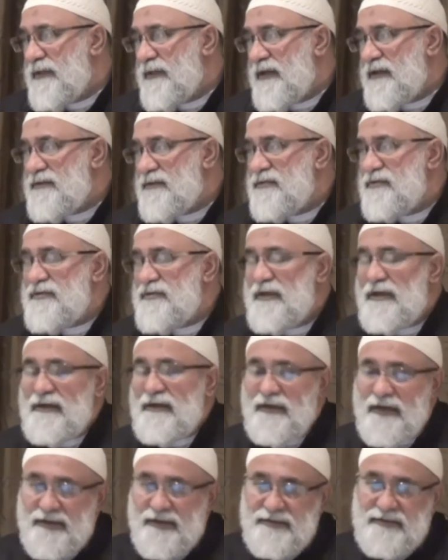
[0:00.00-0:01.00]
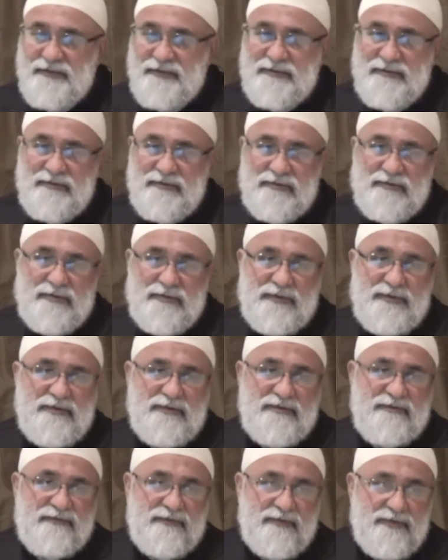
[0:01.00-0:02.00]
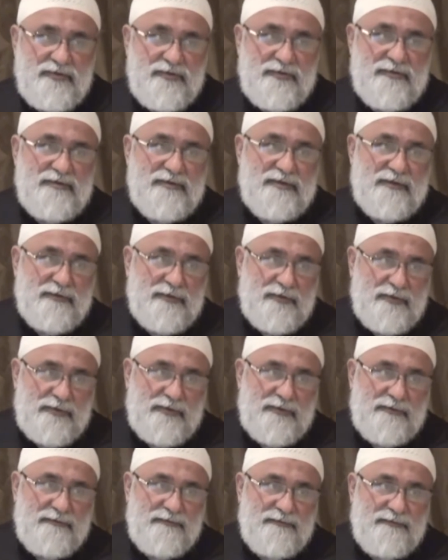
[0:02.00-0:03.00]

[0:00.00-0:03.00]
and to say yes to what is virtuous and good.